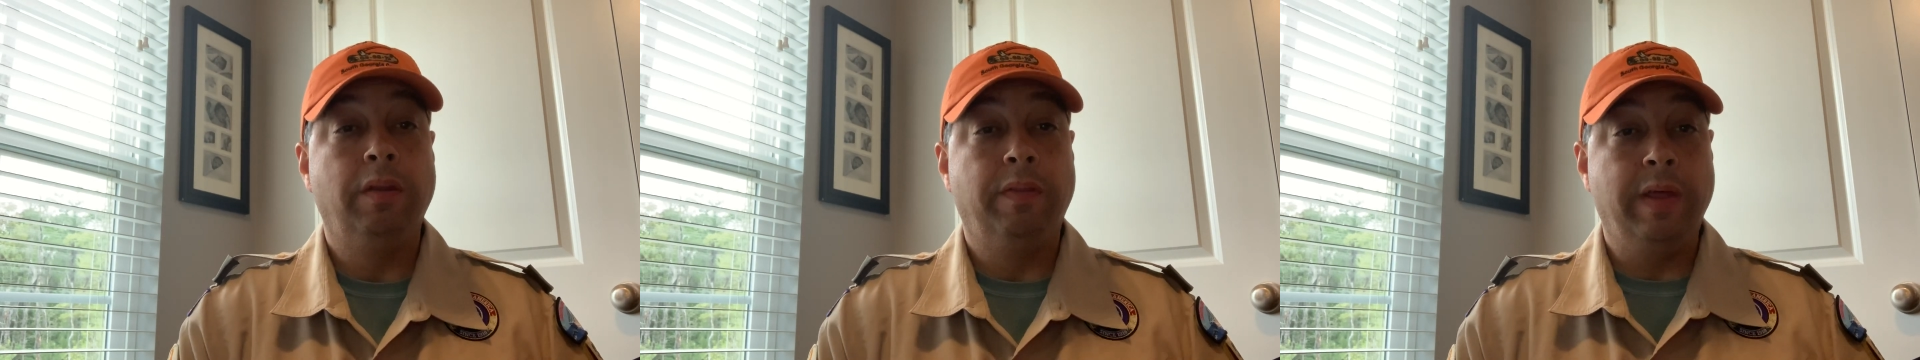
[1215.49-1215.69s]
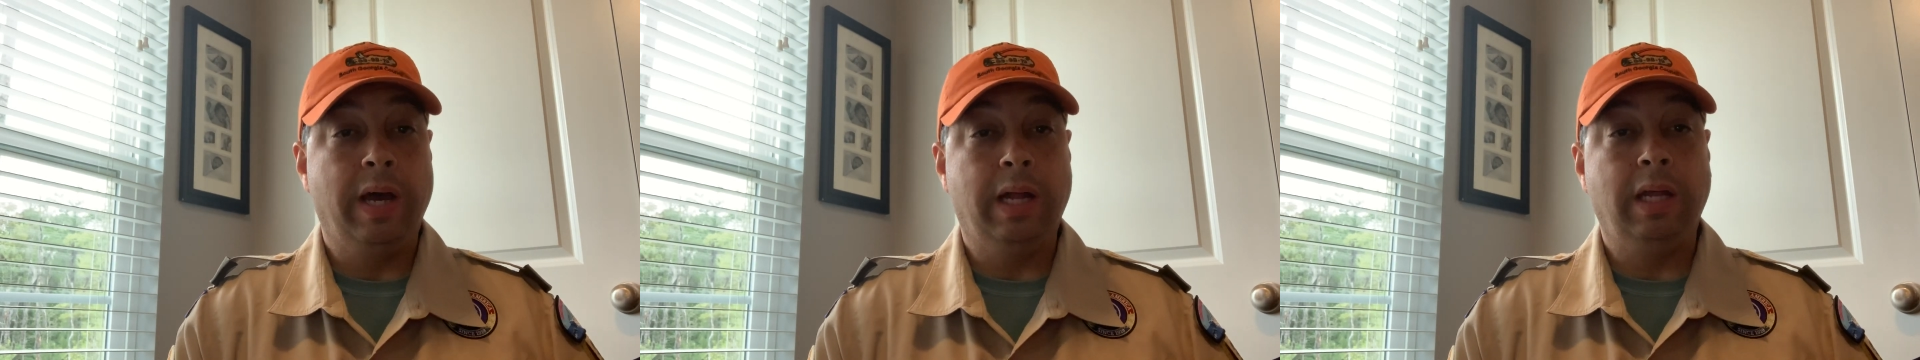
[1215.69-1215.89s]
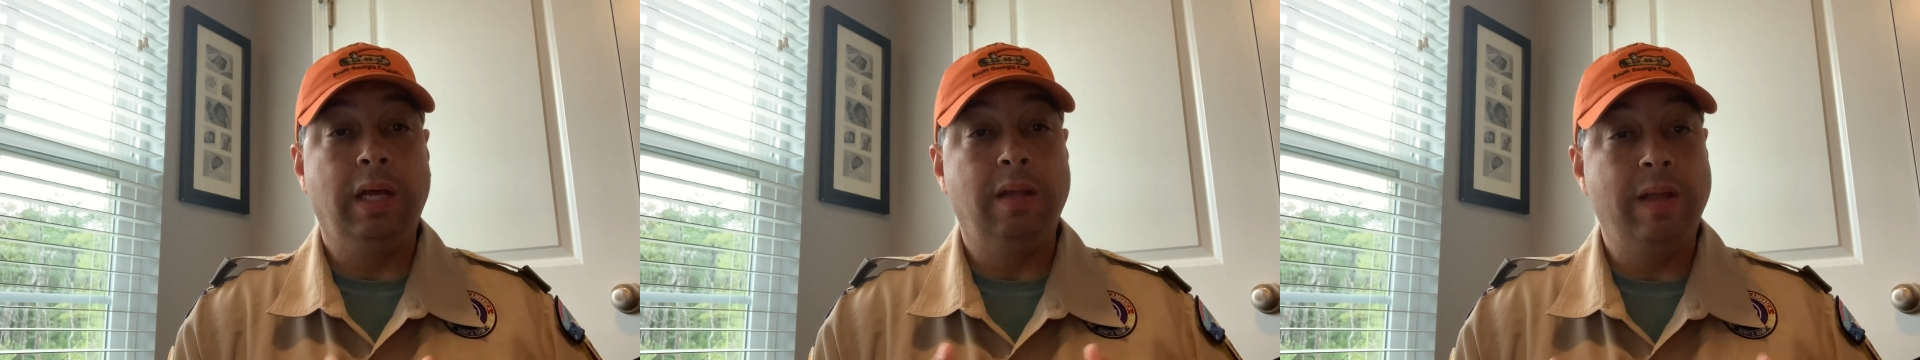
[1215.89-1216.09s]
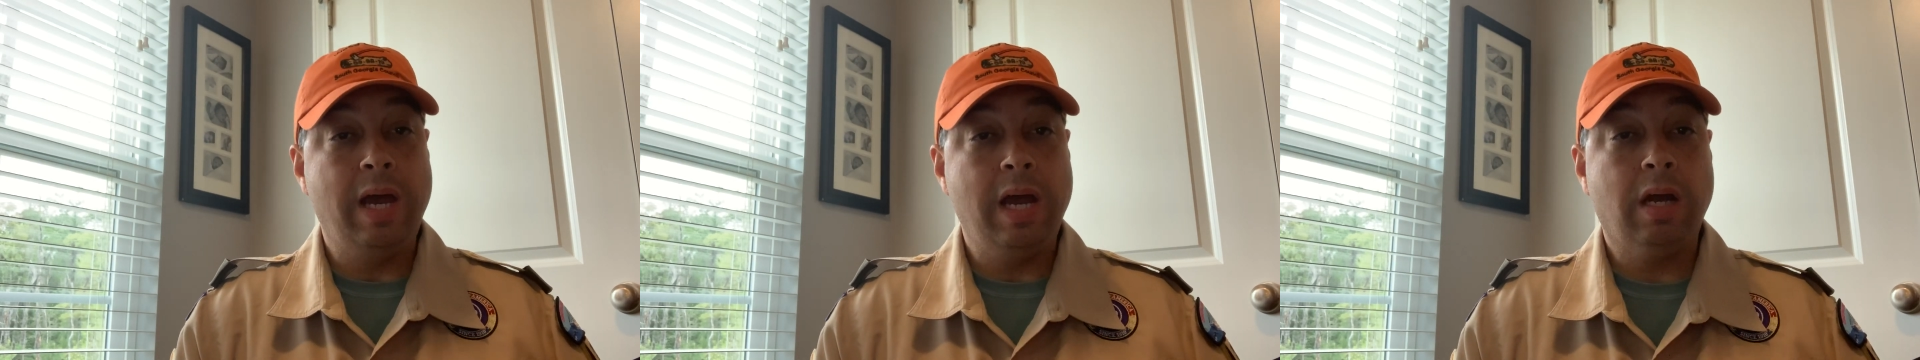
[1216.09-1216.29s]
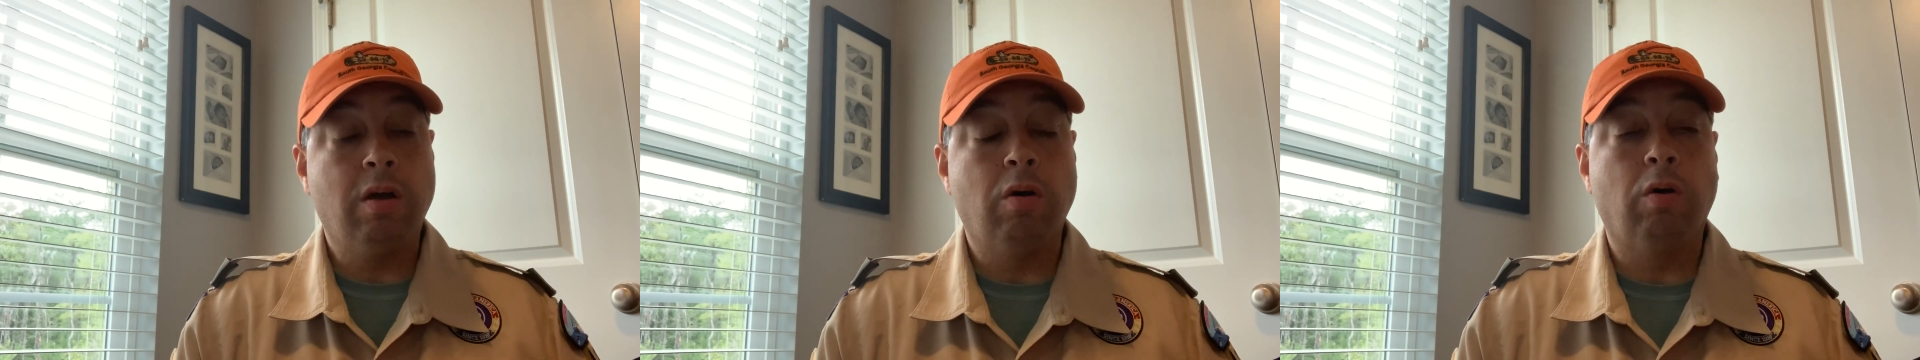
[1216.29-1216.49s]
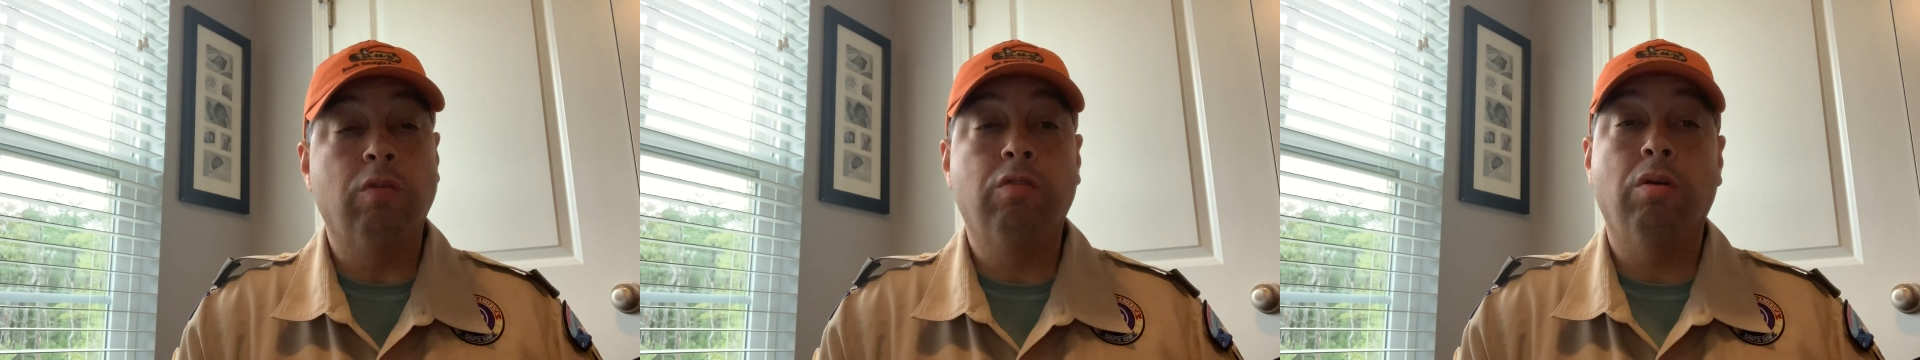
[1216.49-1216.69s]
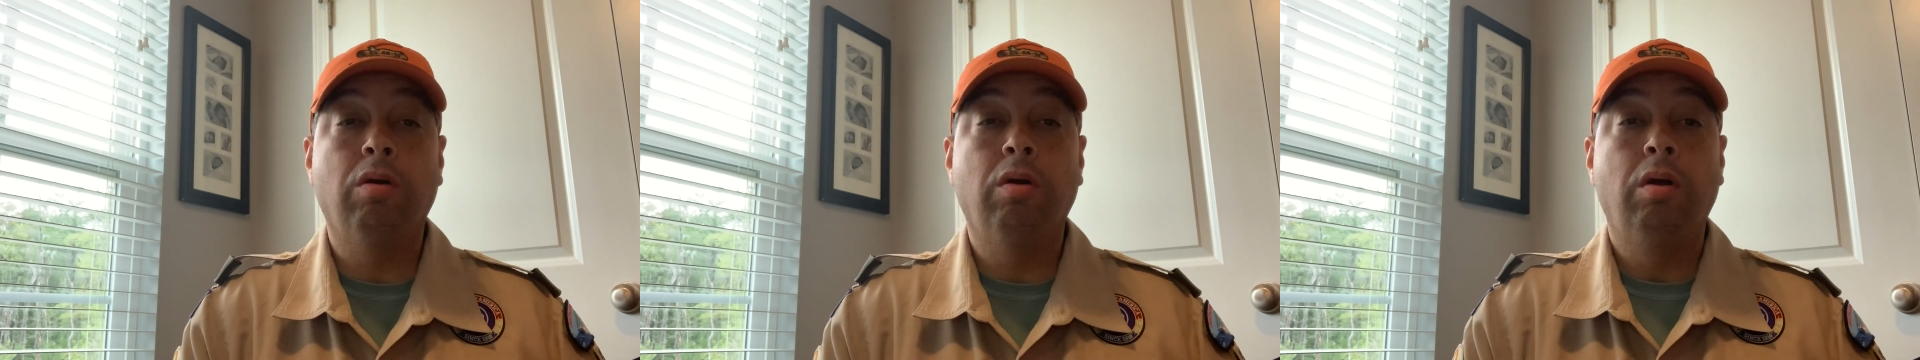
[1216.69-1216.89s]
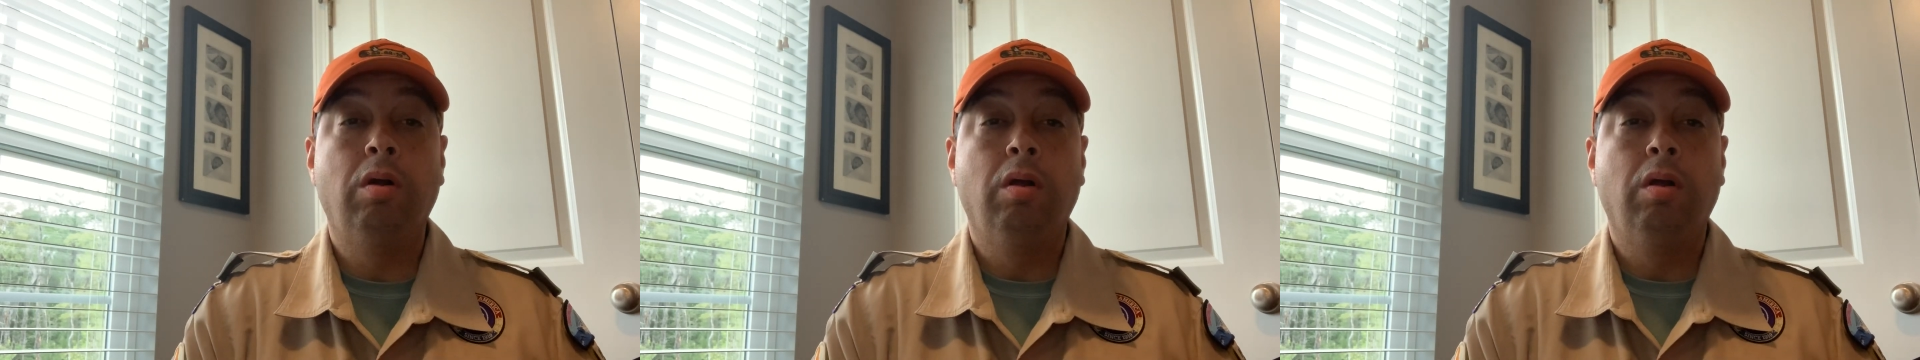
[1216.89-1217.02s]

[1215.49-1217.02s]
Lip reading: that in that culture,